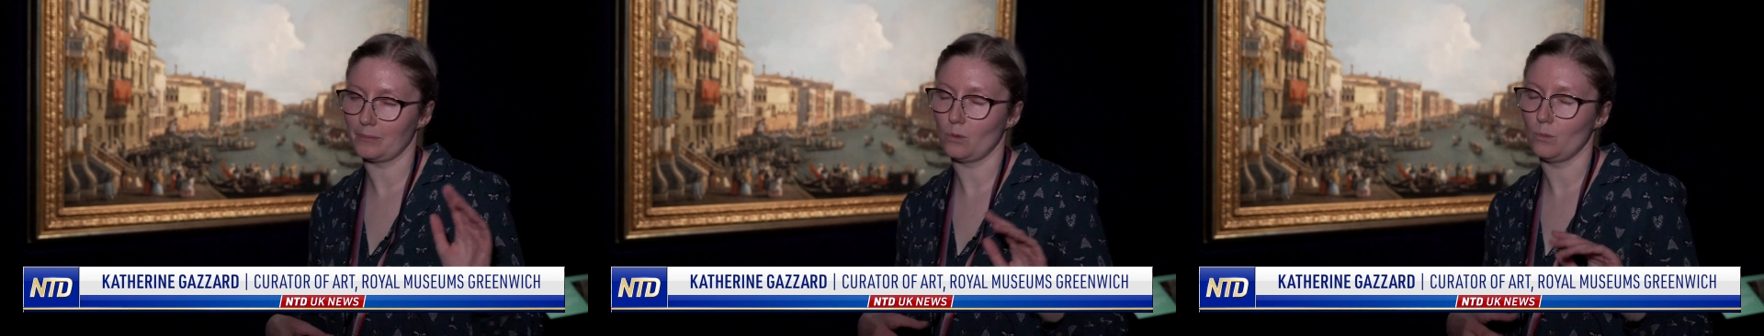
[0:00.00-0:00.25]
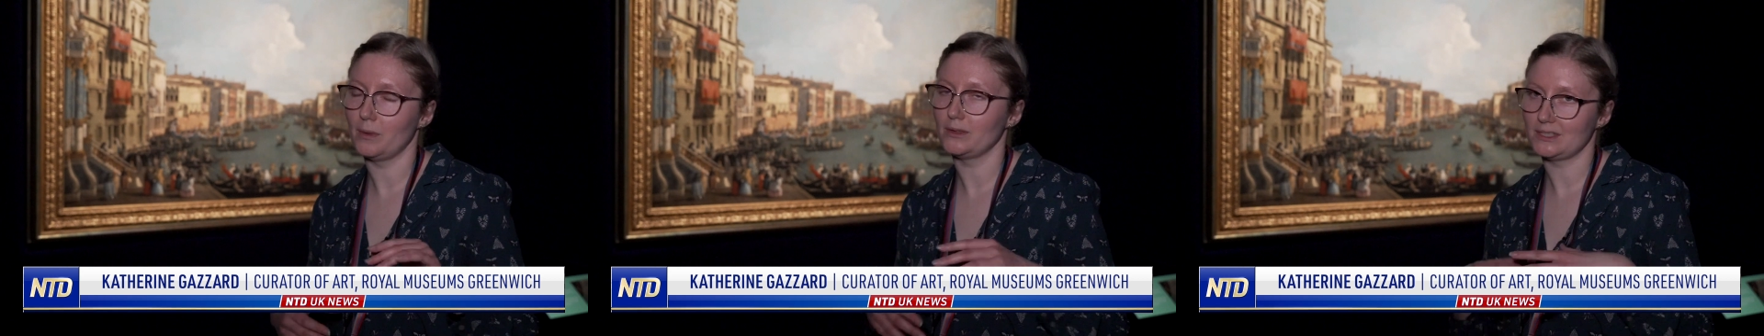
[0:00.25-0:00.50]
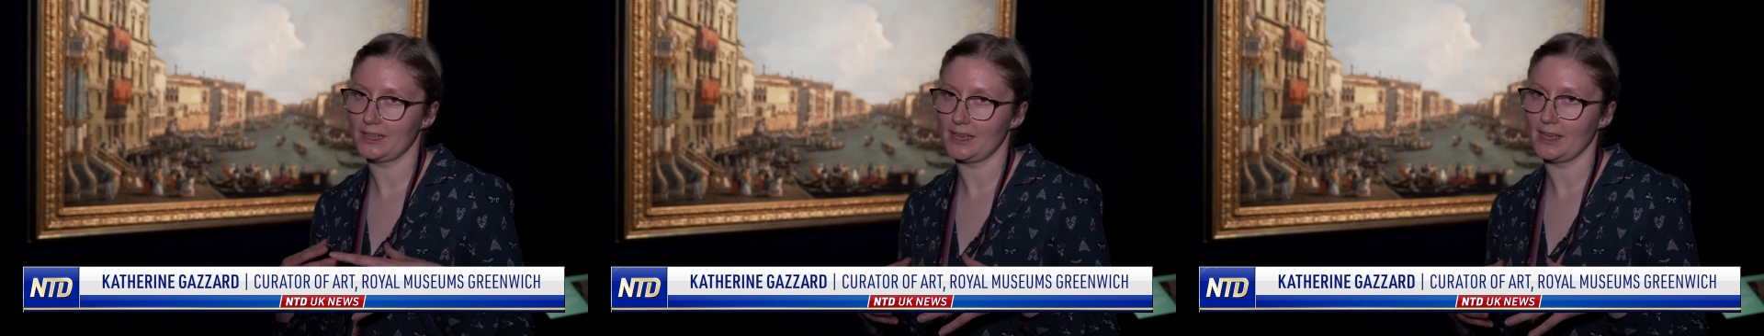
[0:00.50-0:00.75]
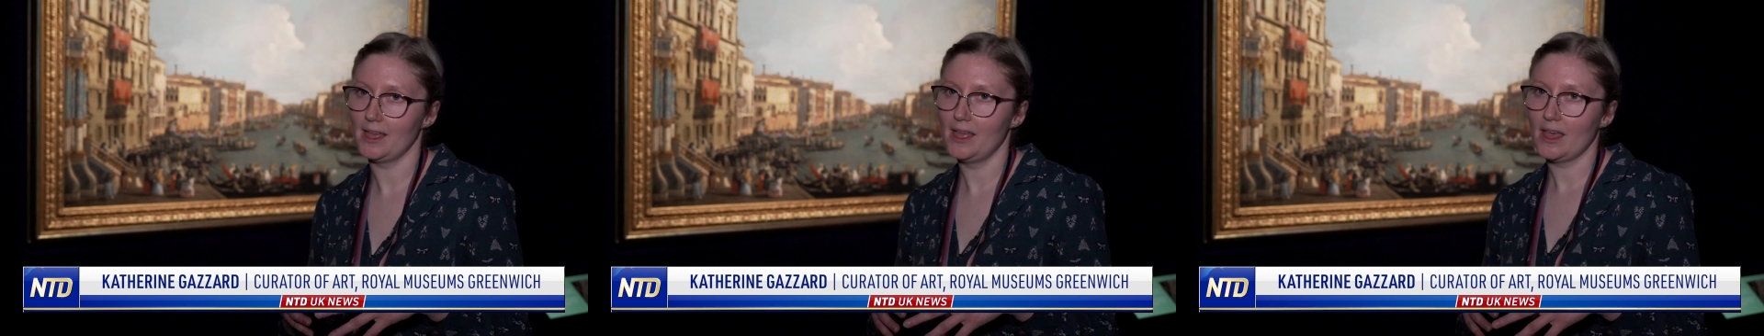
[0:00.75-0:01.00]
or
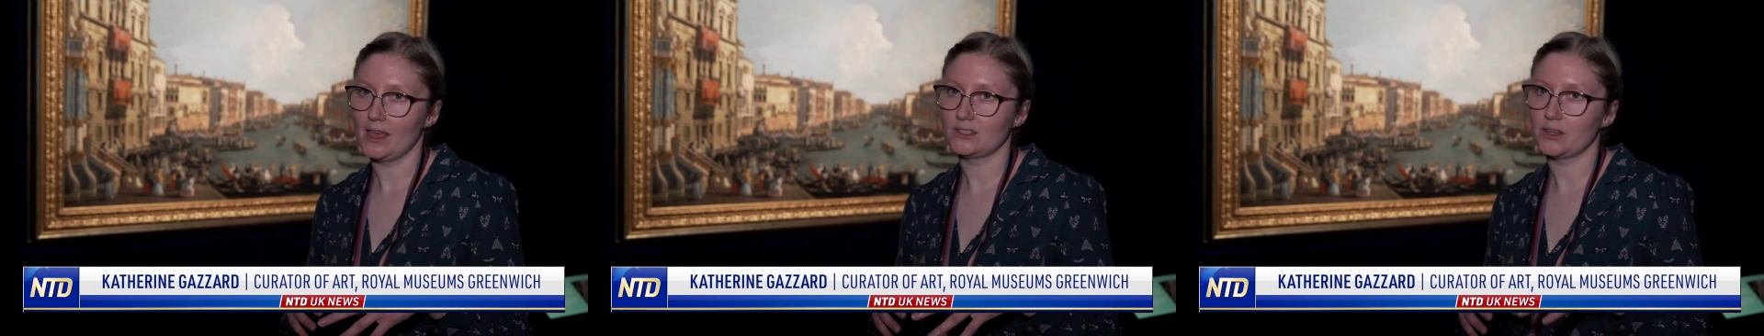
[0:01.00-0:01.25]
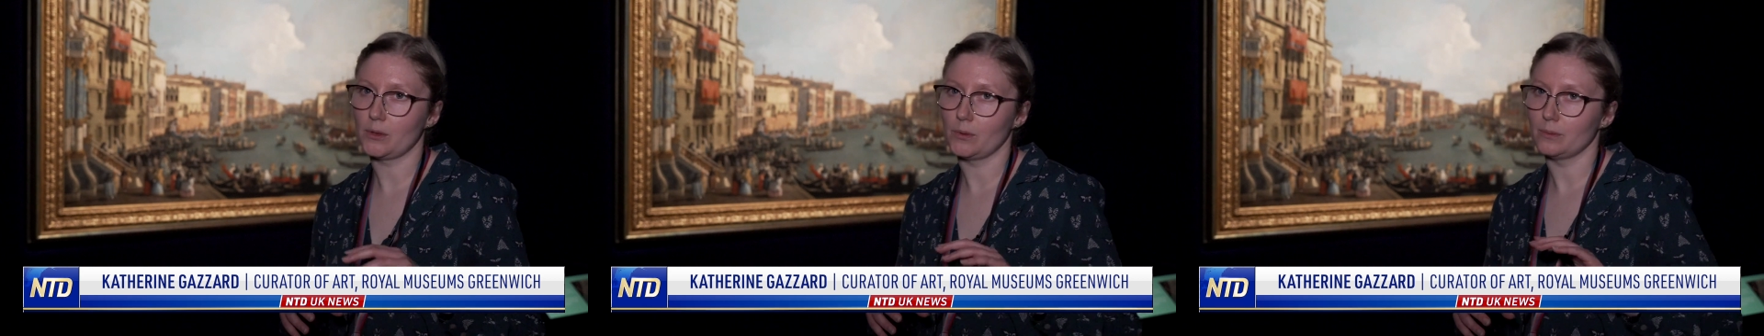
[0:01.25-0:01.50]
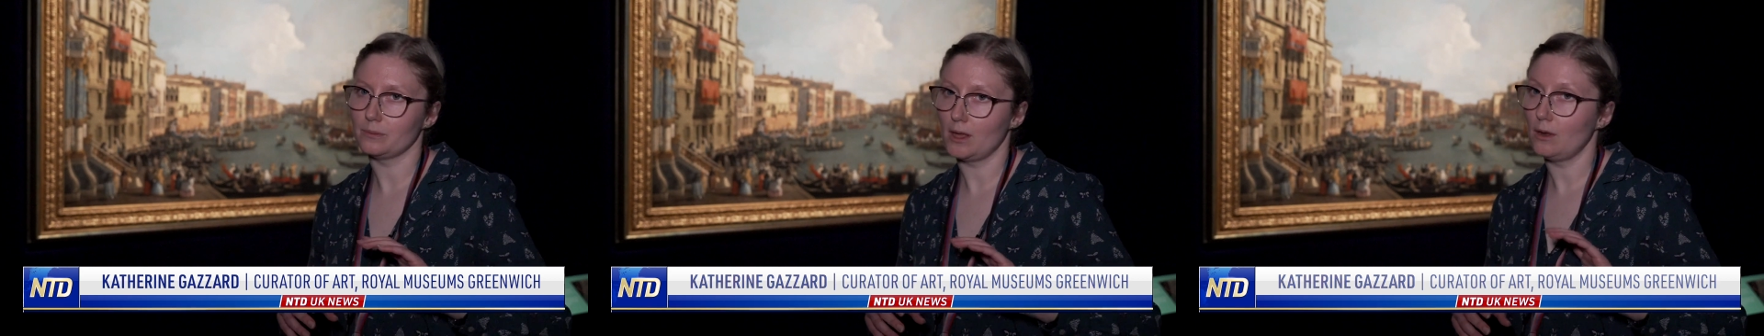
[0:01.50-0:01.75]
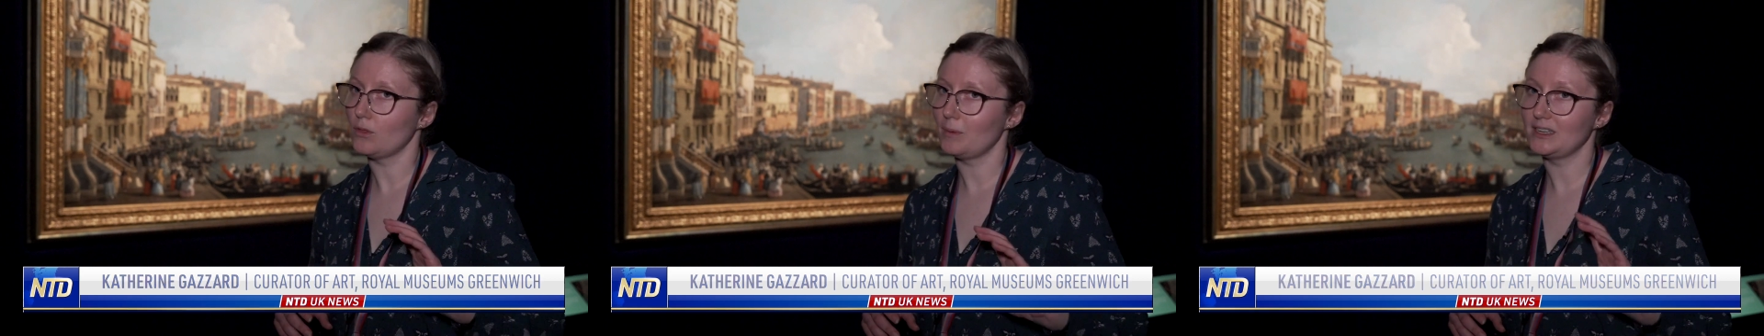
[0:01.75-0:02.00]
mostly, and so a
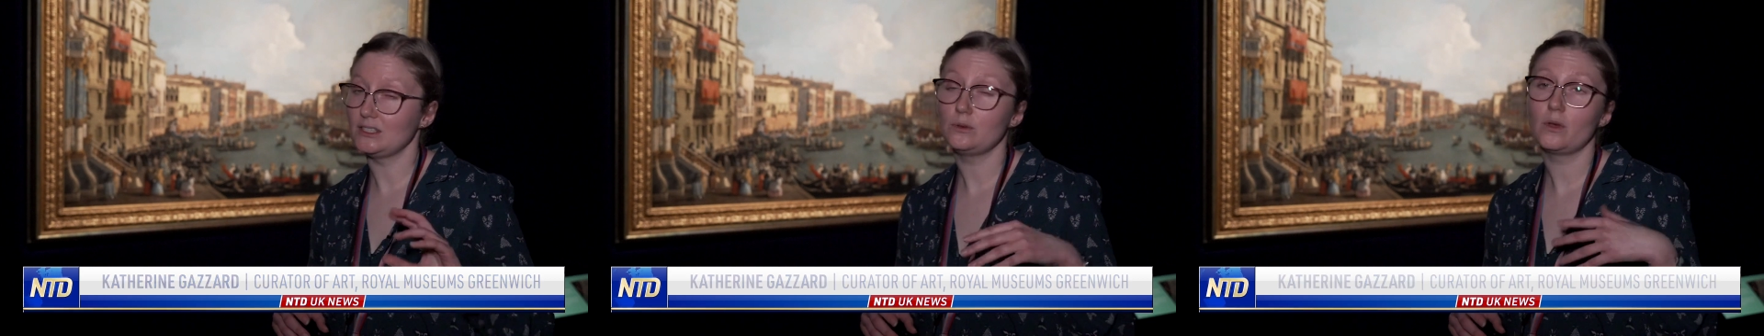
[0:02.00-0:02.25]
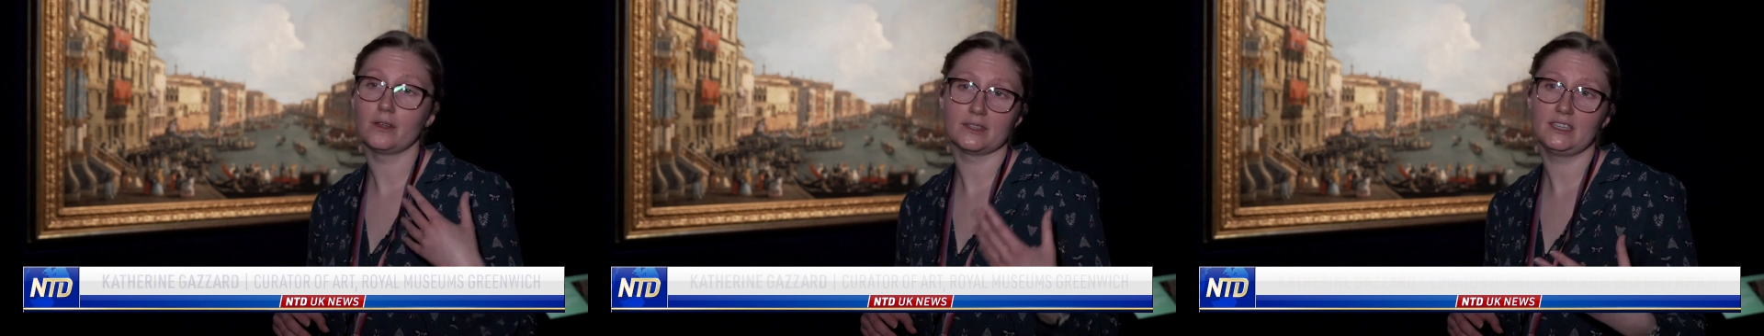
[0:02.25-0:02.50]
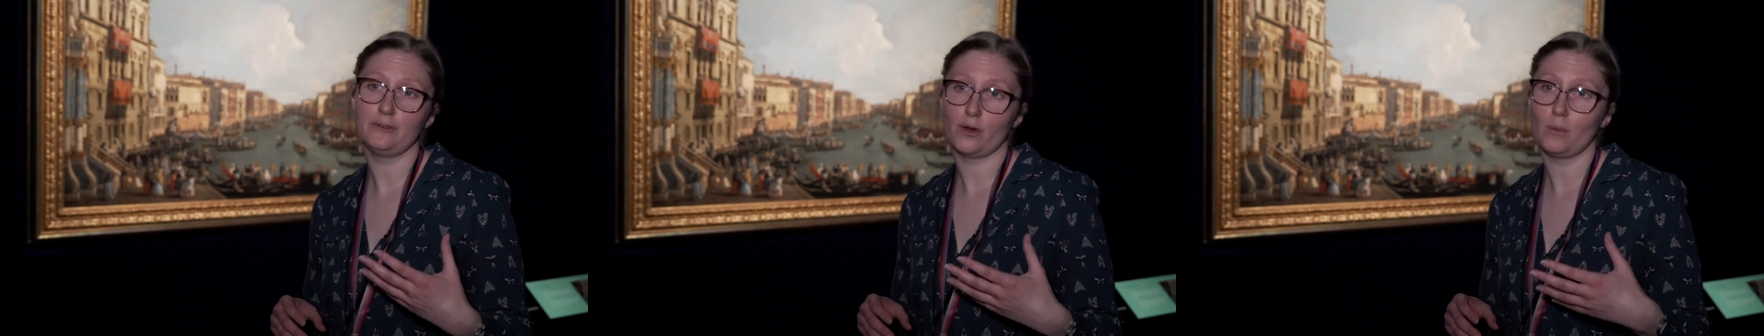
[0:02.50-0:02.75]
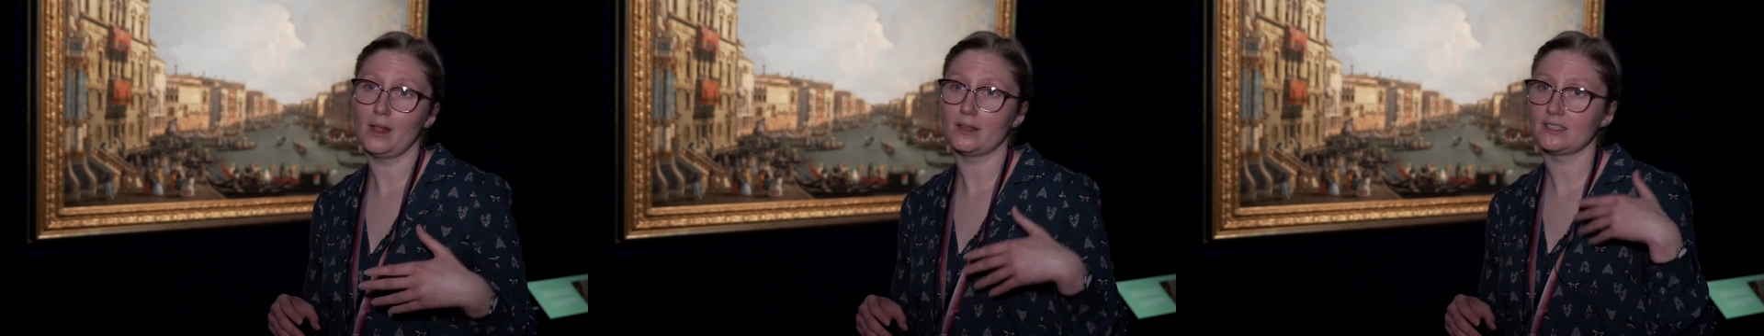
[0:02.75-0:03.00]
lot of the paintings you can't see very
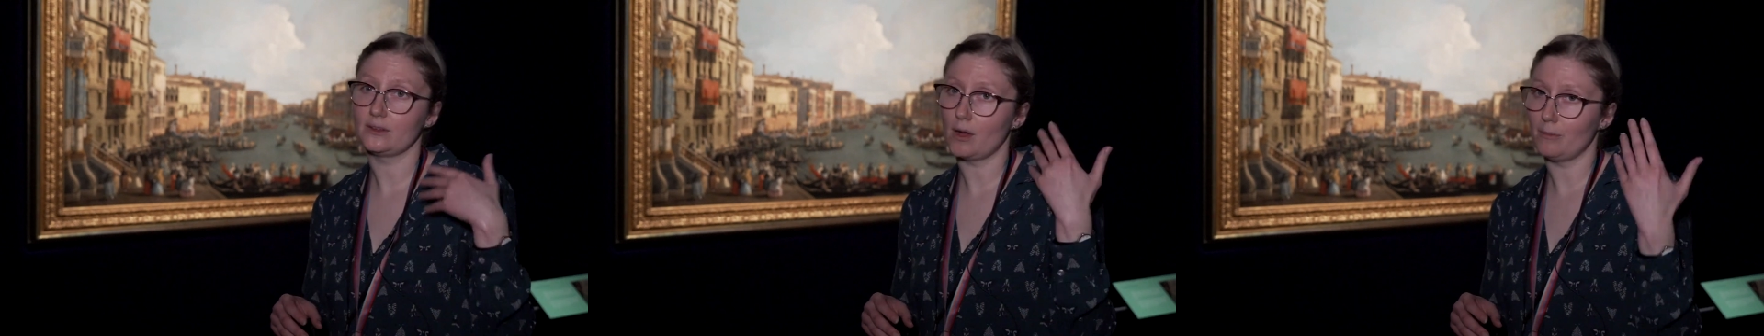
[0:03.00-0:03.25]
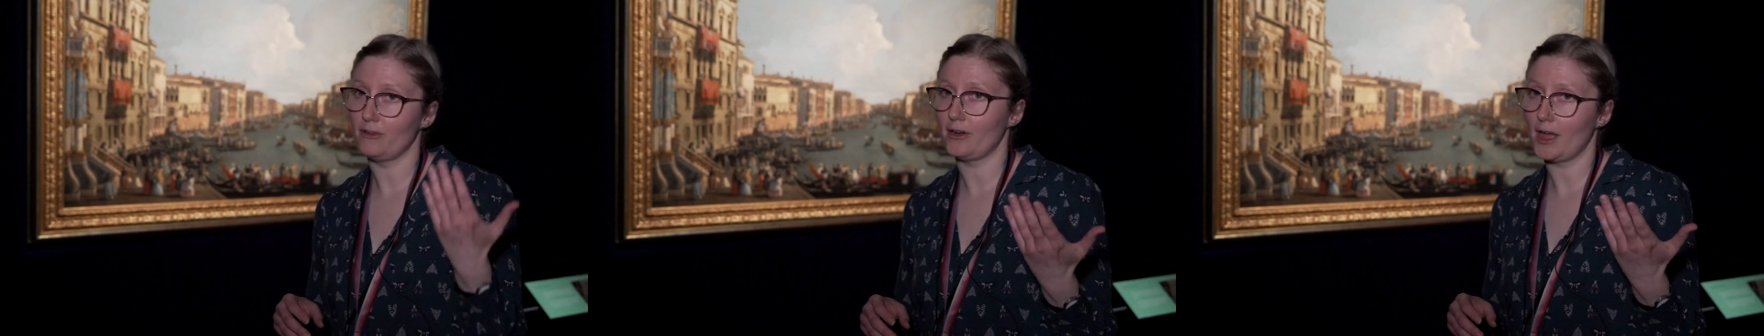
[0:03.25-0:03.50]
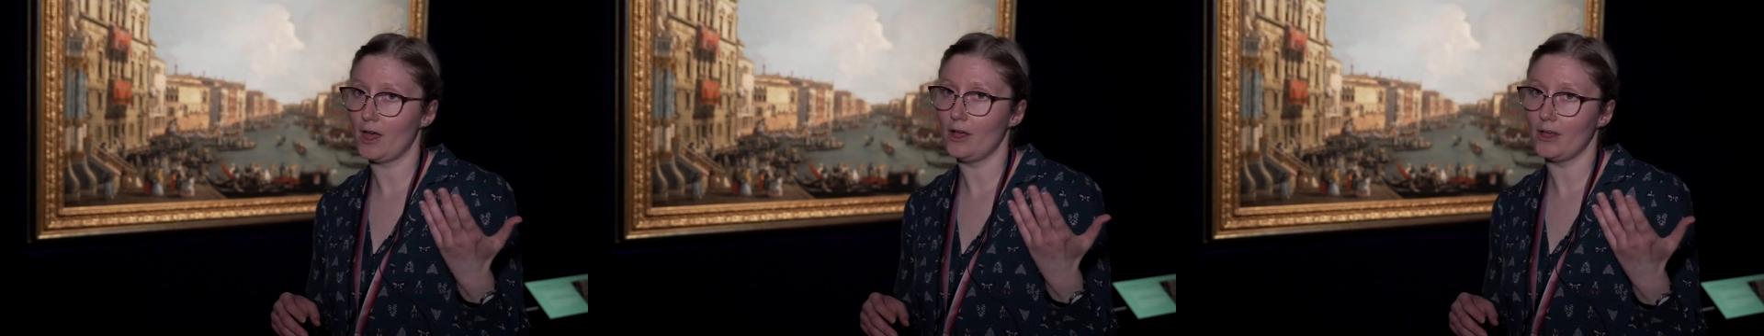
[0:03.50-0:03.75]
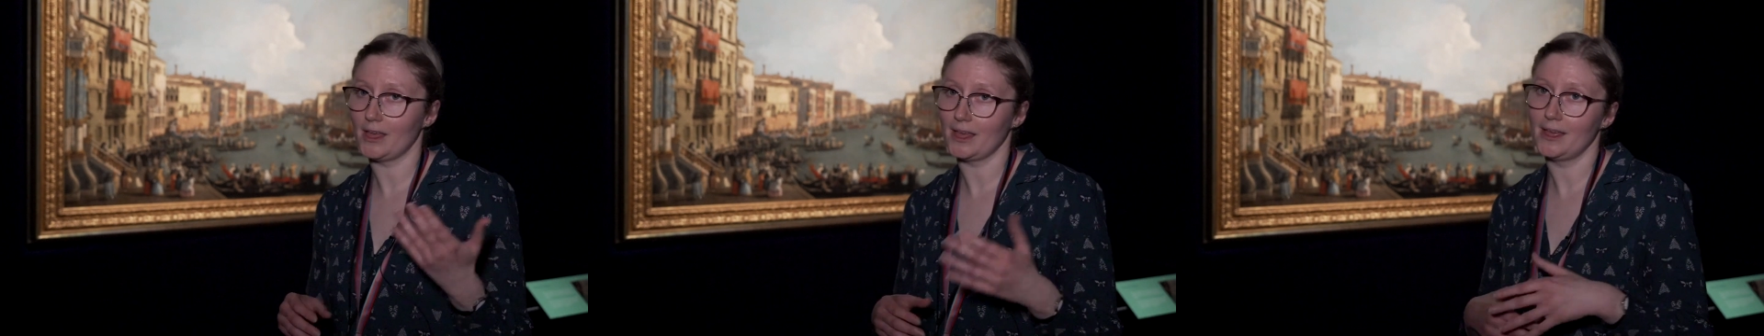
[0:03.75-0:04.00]
well because they're up very
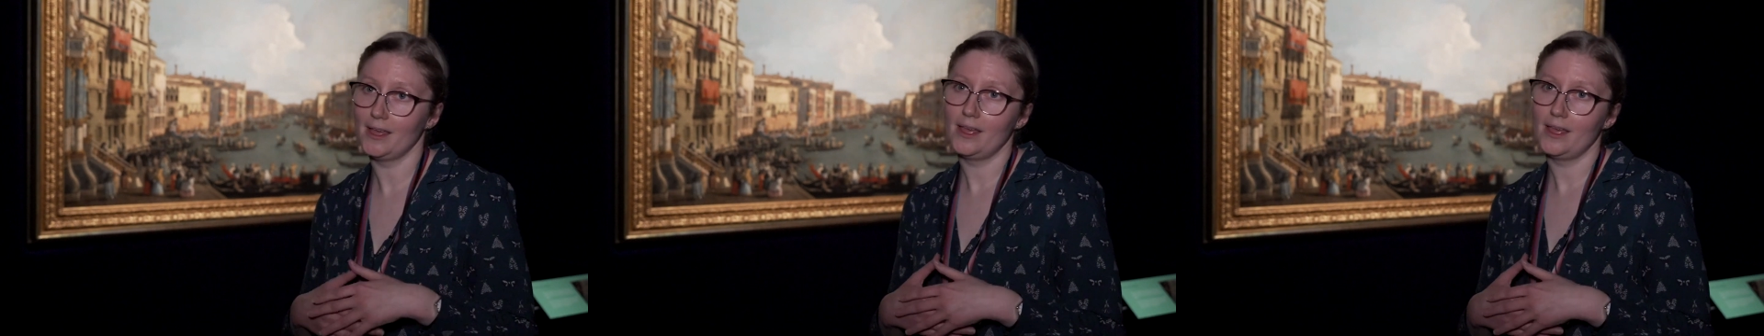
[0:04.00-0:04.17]
high.